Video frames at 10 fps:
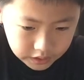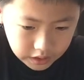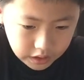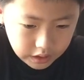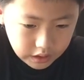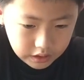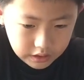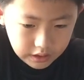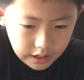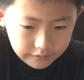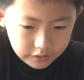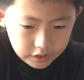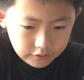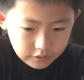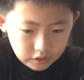it isn't having
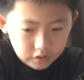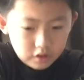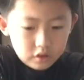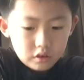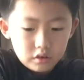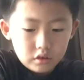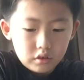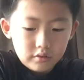different colors. So